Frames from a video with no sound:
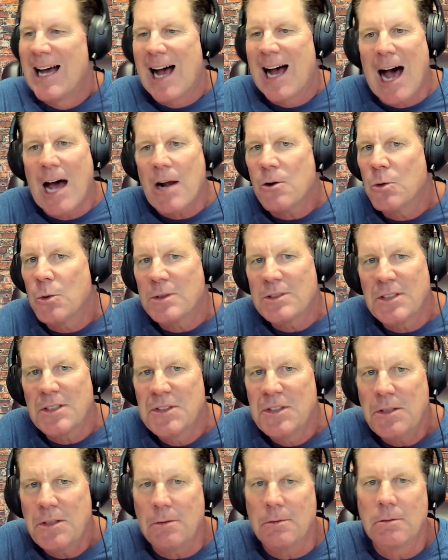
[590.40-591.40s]
I don't know what to
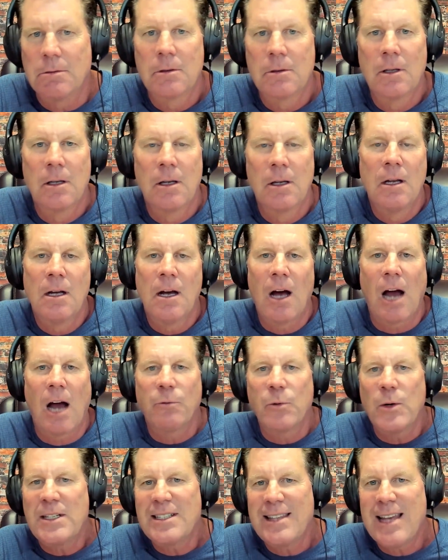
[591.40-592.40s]
do.
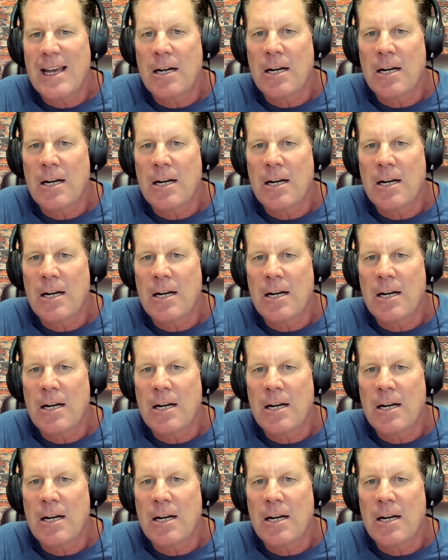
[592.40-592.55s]
I've reached the